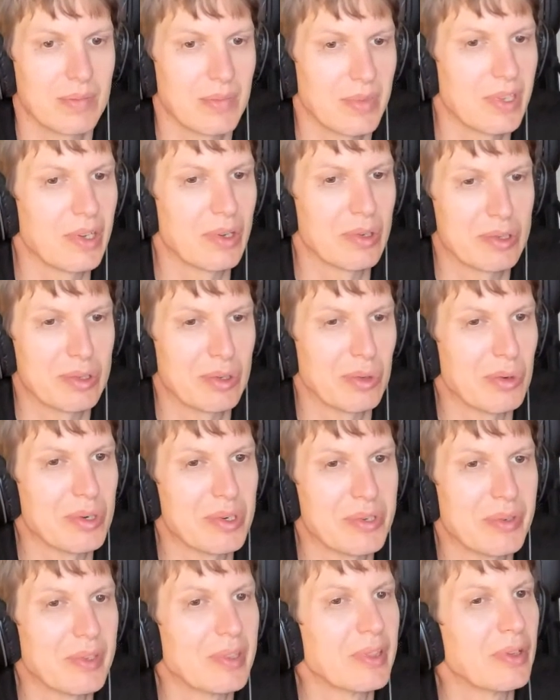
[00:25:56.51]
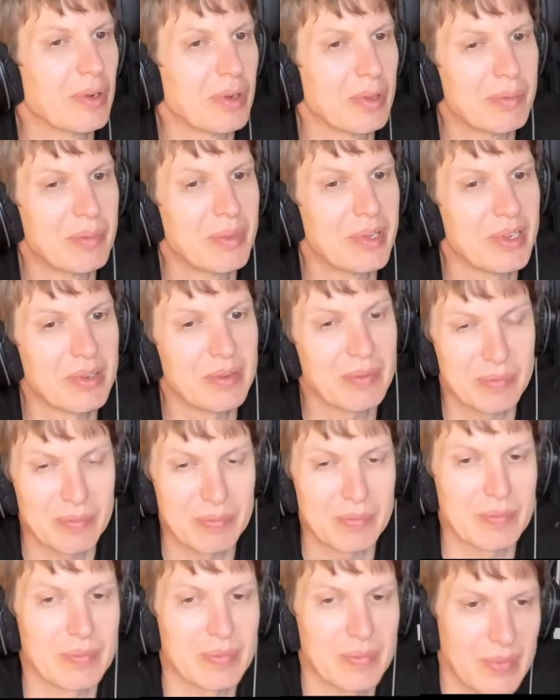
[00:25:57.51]
your storage will not be
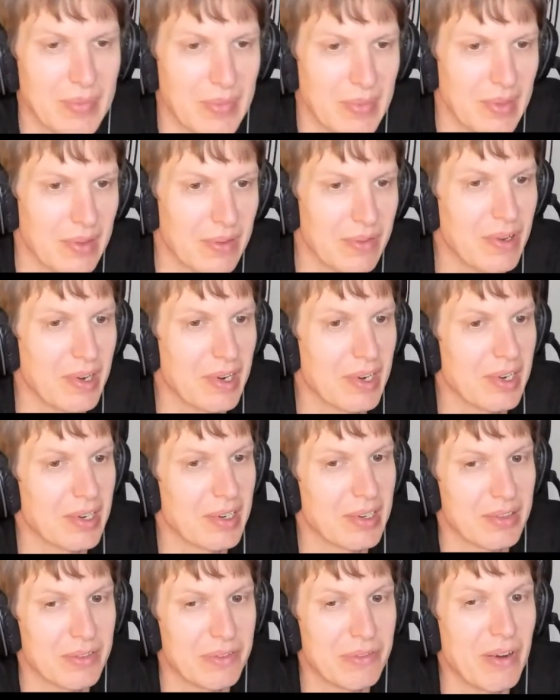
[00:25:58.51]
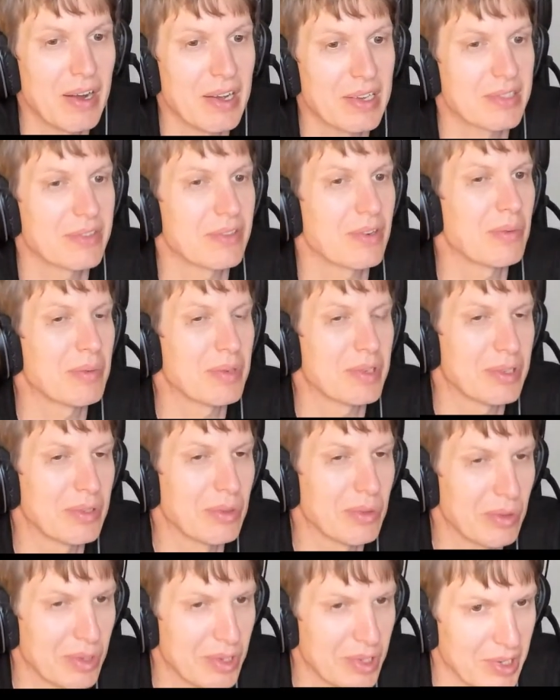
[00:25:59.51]
mm, very fast from a
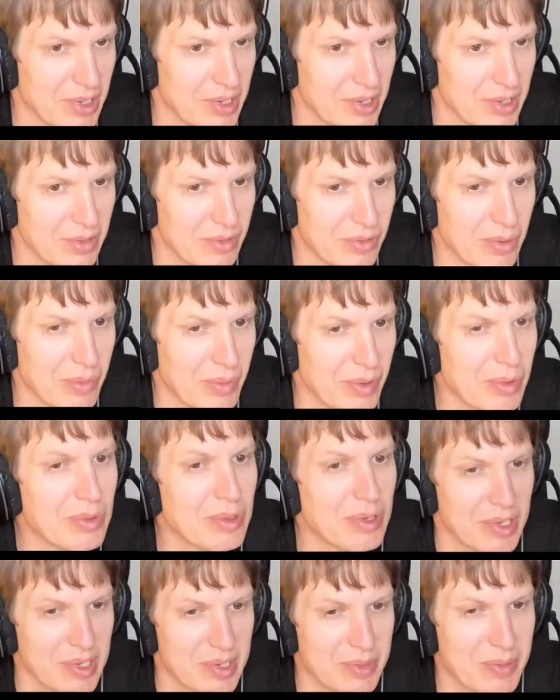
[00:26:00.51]
storage uh, from a user